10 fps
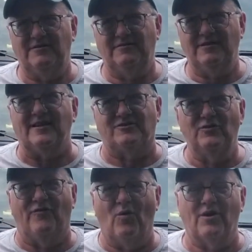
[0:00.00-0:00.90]
Yeah, it's
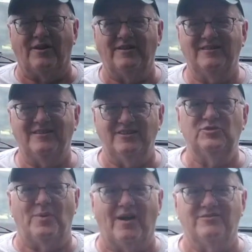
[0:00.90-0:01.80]
240
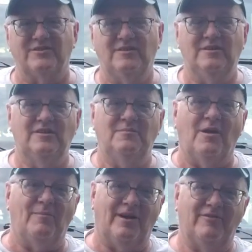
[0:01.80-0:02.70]
inch-pounds.
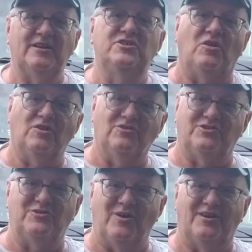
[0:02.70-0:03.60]
But my wrench only goes
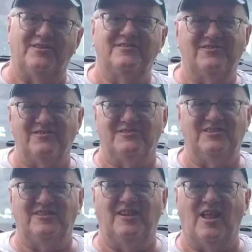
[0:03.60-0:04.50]
to 200, so you can
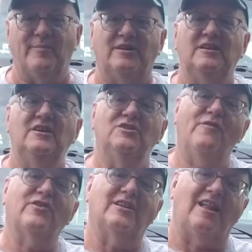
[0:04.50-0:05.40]
see the dilemma. Don't forget,